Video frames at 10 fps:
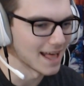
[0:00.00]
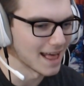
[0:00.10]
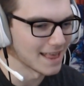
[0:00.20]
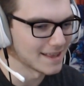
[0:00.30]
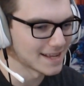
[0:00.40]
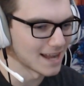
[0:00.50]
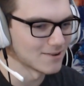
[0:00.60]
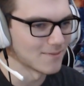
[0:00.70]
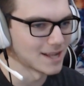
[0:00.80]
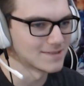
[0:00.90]
It kind of
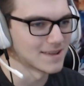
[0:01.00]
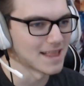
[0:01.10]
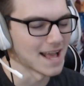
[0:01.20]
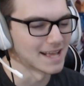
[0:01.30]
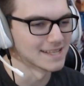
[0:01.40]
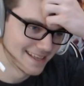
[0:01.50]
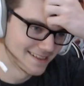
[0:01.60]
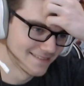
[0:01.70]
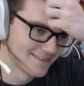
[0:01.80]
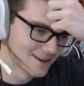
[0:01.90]
reminds me of that.
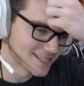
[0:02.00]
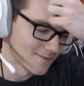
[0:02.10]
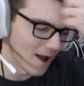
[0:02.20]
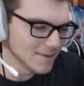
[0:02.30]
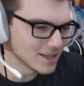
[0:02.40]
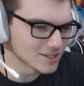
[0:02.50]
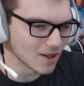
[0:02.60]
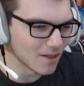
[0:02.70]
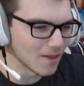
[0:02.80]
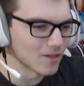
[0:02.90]
Very similar. I mean, there's
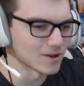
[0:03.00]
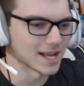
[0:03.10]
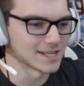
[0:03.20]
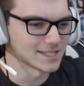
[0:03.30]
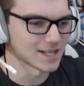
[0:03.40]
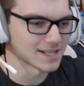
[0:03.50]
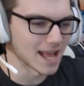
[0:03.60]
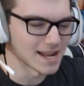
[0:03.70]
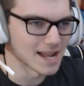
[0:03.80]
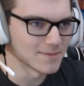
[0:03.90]
other cases like
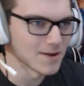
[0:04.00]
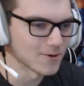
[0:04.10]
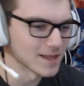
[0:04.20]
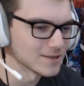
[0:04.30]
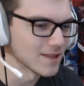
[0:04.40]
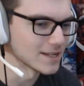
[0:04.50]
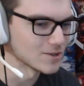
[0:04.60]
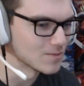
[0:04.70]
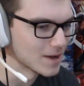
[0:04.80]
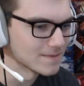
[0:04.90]
that in anime where they do that
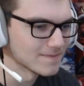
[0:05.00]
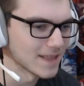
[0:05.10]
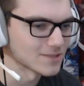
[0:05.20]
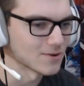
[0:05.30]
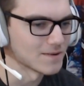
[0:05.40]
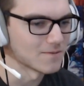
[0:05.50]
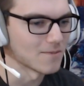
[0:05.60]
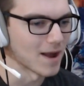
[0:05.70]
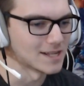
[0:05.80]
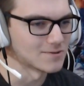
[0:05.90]
too, but that's what it
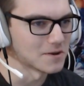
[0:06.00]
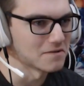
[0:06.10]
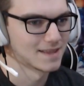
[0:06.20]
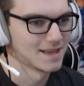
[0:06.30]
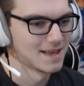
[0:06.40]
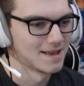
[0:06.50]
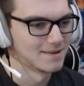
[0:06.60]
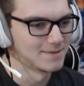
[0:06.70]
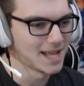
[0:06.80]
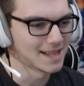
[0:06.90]
reminds me of.
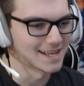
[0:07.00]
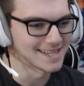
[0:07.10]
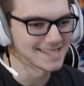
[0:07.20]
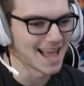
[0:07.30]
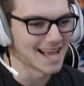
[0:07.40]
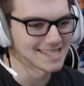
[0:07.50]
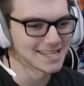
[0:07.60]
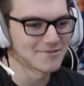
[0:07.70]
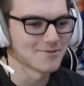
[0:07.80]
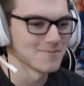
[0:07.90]
But yeah, like, is the
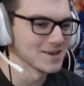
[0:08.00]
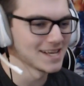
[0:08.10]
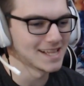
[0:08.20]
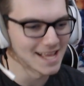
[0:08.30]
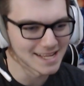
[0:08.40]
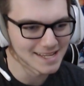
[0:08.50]
Hestia familiar? Like,